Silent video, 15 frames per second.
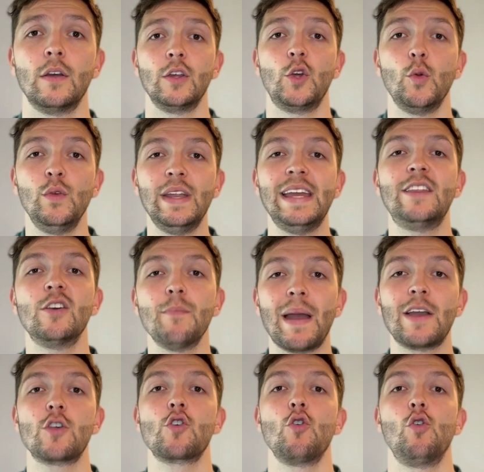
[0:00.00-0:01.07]
You need to make
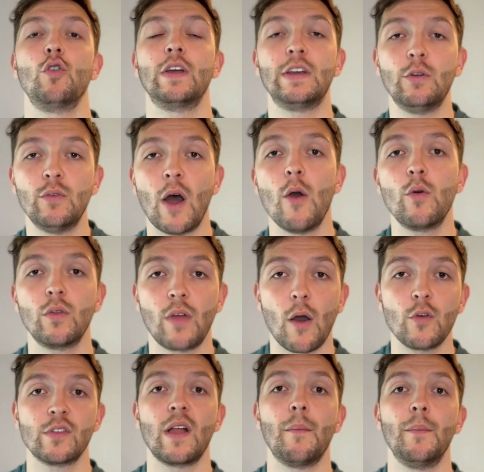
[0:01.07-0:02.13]
sure that you know
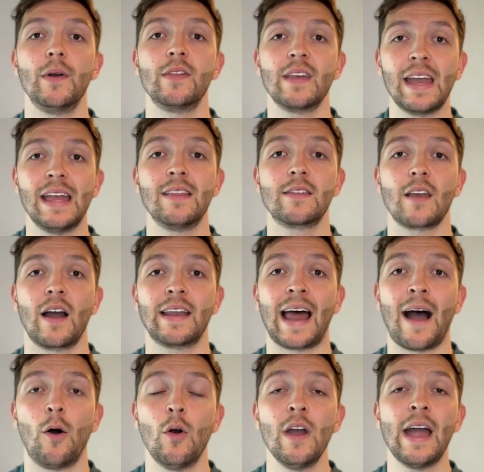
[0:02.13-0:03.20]
those numbers inside
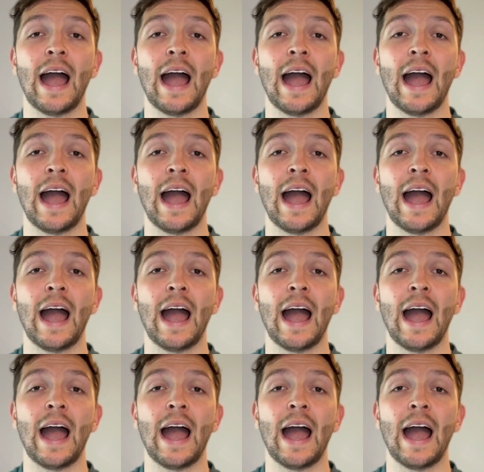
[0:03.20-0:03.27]
out